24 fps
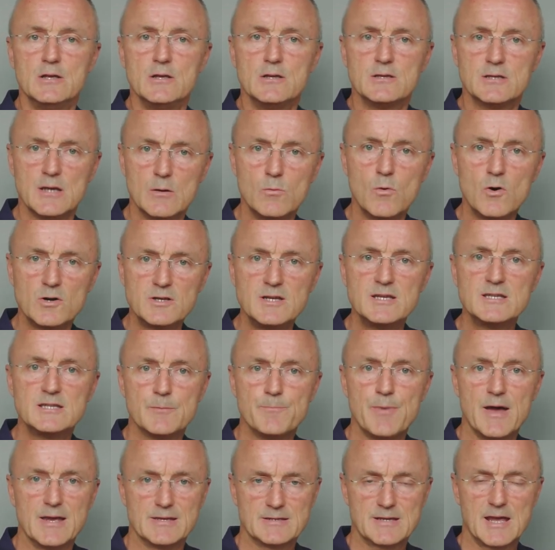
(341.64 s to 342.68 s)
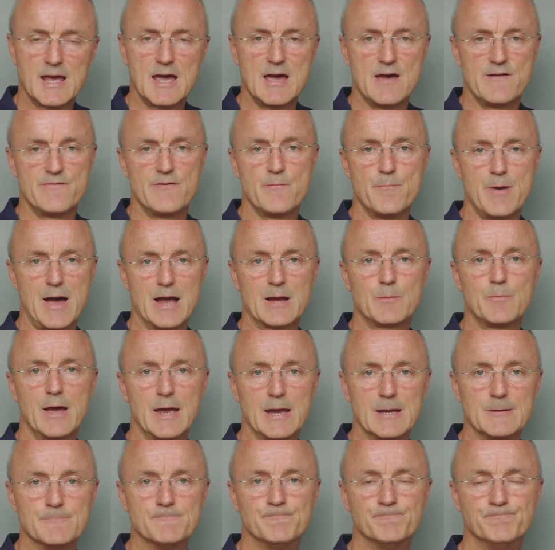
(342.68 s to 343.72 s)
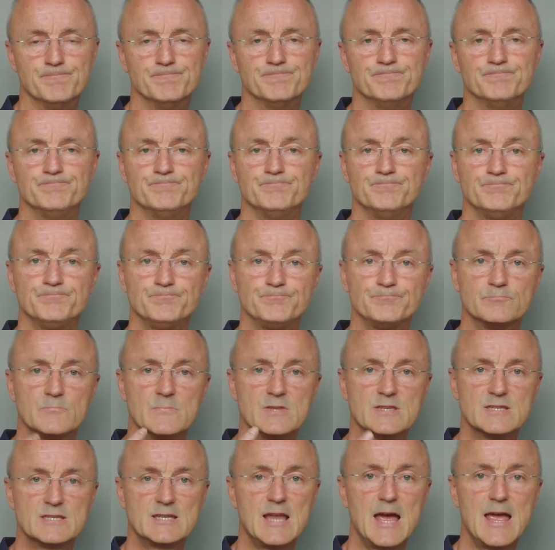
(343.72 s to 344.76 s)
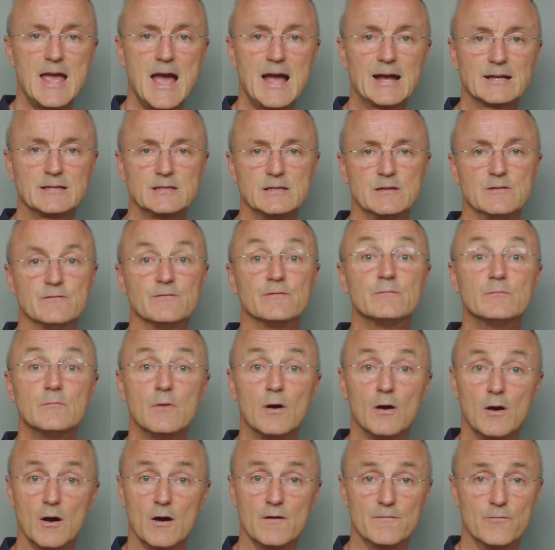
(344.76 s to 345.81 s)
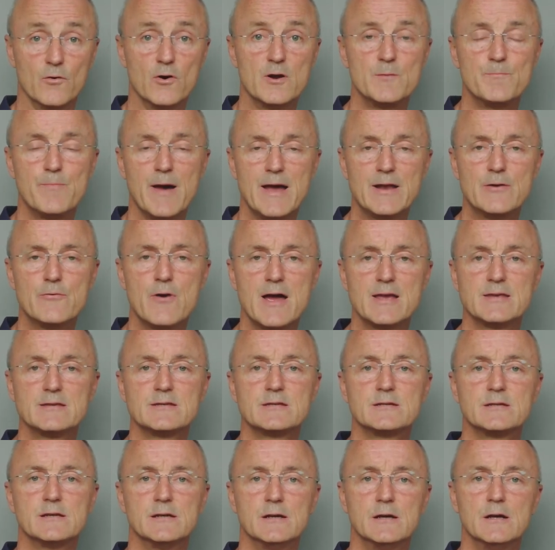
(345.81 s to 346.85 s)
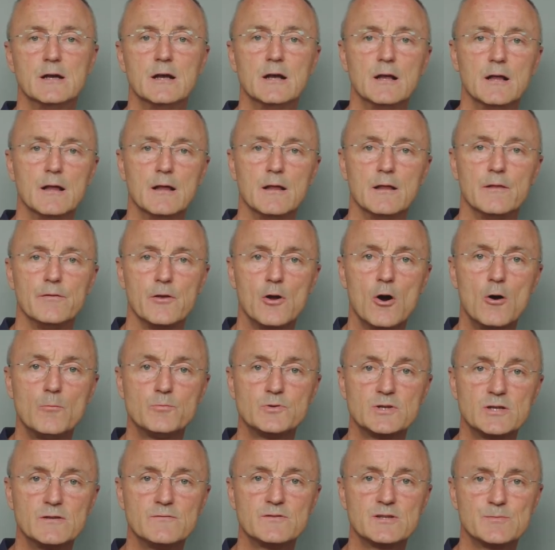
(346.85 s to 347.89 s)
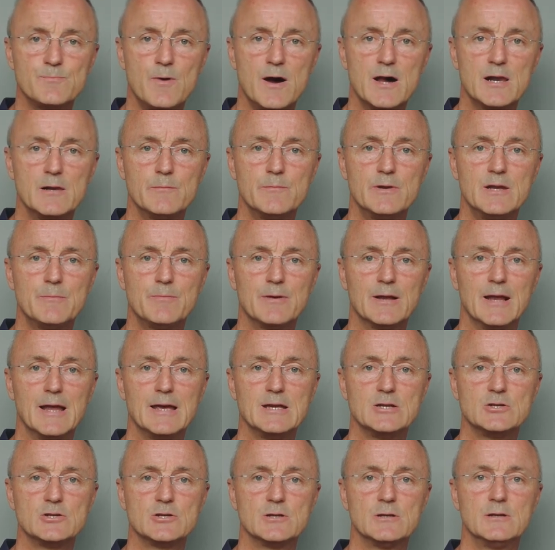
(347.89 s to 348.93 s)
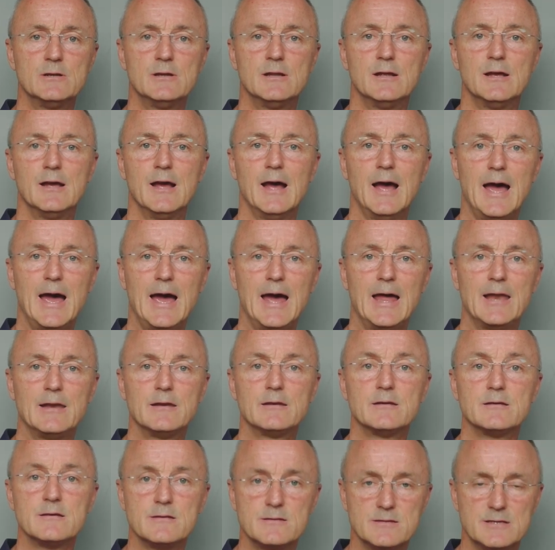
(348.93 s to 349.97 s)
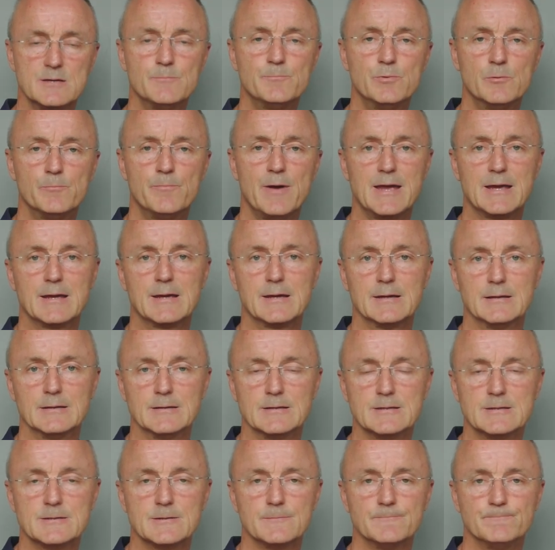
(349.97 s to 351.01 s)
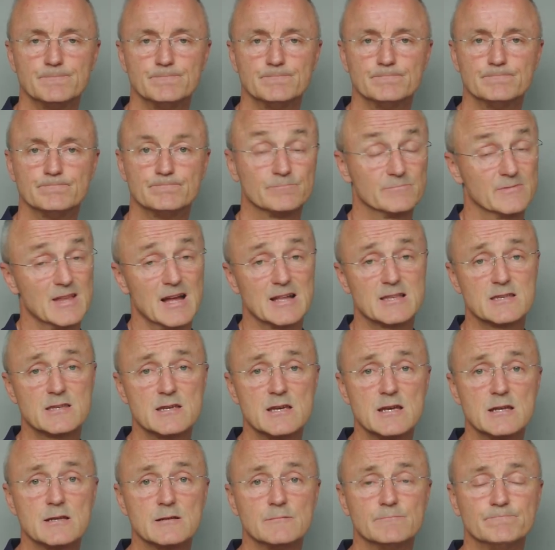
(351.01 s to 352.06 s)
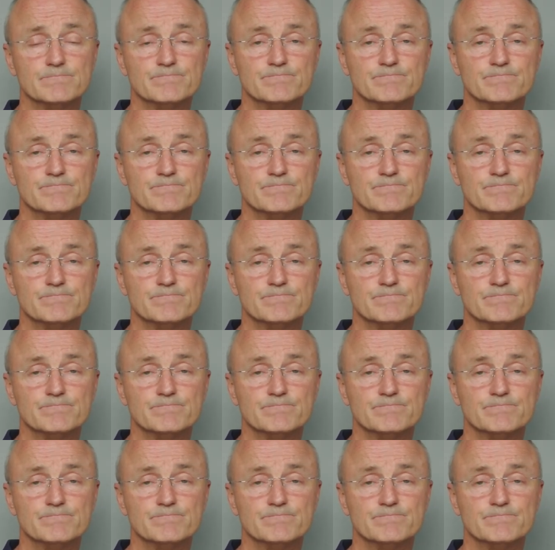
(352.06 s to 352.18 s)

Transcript: So what is the best care for back pain? Stay active, avoid bed rest, the option of spinal manipulation, and simple painkillers. That's it.